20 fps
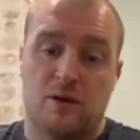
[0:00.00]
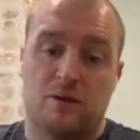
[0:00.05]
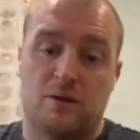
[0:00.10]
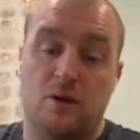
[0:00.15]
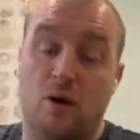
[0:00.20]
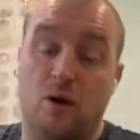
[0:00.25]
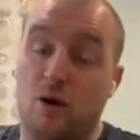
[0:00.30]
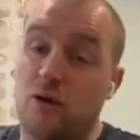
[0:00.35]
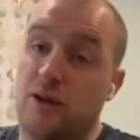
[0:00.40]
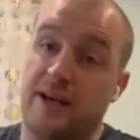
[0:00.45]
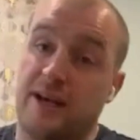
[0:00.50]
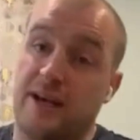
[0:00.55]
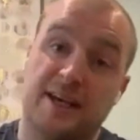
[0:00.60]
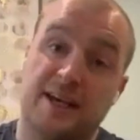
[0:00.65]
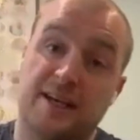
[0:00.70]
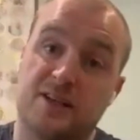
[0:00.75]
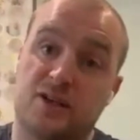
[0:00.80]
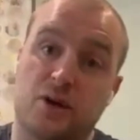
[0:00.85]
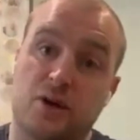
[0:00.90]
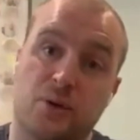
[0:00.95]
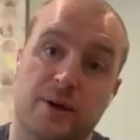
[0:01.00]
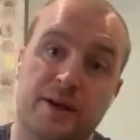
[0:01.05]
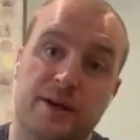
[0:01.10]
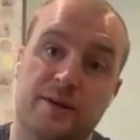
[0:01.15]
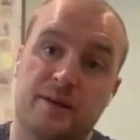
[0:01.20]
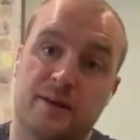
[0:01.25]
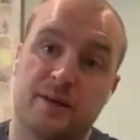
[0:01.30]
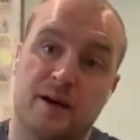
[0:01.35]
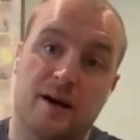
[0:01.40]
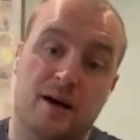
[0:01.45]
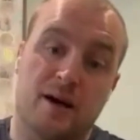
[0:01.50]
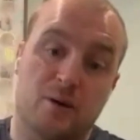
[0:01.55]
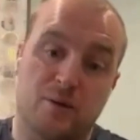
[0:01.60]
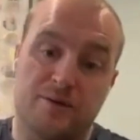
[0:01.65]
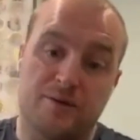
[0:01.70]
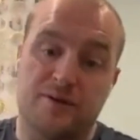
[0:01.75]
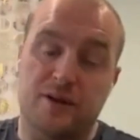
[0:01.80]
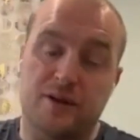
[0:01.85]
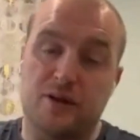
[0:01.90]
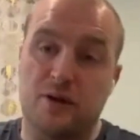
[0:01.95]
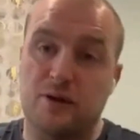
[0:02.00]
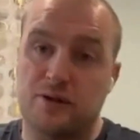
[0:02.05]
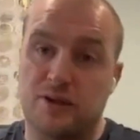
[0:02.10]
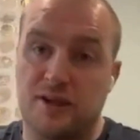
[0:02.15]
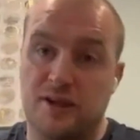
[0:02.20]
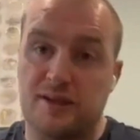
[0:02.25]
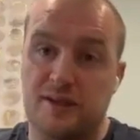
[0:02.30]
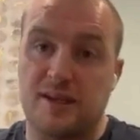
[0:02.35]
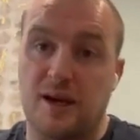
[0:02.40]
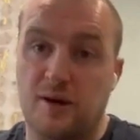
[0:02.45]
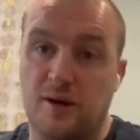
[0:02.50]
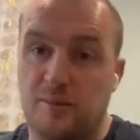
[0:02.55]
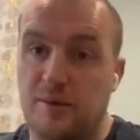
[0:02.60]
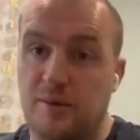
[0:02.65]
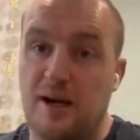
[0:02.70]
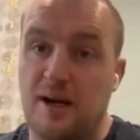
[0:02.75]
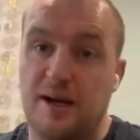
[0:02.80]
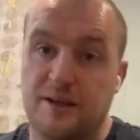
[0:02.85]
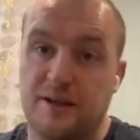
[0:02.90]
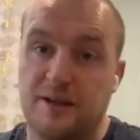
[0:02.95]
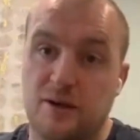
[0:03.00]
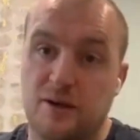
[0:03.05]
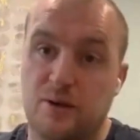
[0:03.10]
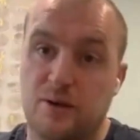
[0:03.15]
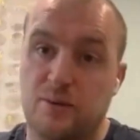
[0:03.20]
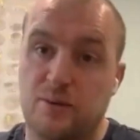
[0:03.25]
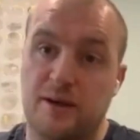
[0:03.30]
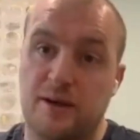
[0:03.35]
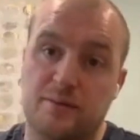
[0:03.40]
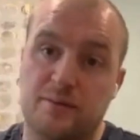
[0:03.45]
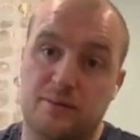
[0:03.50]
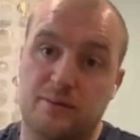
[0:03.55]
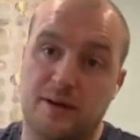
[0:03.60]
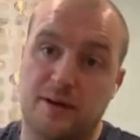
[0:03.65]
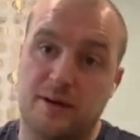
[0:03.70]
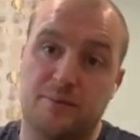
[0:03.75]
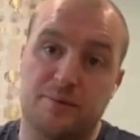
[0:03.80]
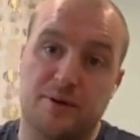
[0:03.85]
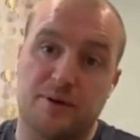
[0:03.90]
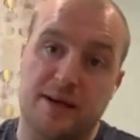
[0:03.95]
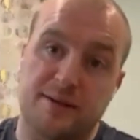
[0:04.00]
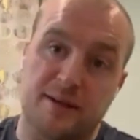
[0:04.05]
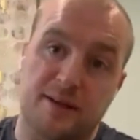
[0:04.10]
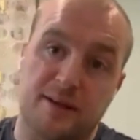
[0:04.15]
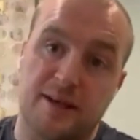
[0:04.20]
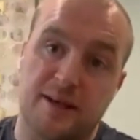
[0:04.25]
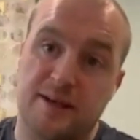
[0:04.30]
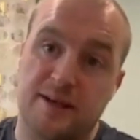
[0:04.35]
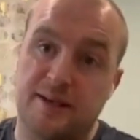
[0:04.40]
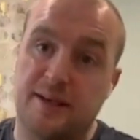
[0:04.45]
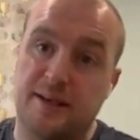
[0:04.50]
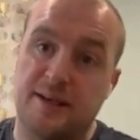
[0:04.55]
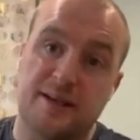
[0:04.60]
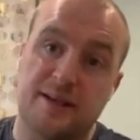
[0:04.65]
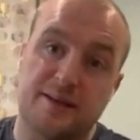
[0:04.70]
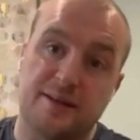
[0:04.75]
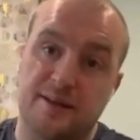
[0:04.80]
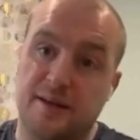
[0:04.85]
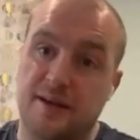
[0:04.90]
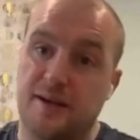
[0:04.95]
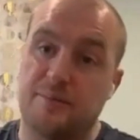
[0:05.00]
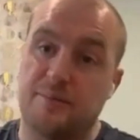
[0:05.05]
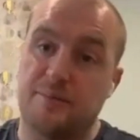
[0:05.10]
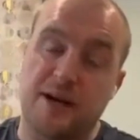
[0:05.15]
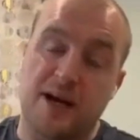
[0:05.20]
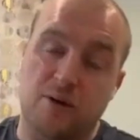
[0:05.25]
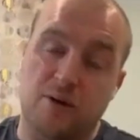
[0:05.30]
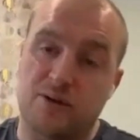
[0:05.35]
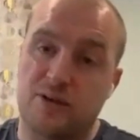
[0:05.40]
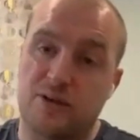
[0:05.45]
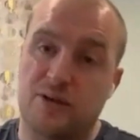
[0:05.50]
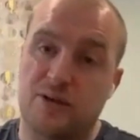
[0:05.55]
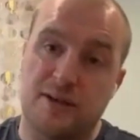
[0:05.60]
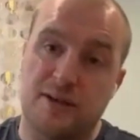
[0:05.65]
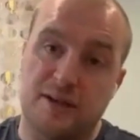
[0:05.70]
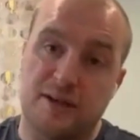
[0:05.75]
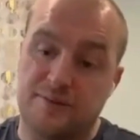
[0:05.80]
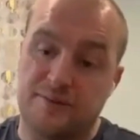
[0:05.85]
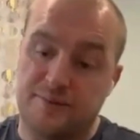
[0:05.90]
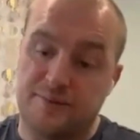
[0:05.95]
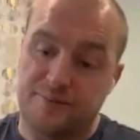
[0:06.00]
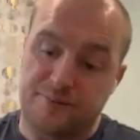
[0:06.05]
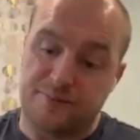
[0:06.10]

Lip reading: not only he's doing with the coaching setup there, with Brett Delaney and Brett Hodgson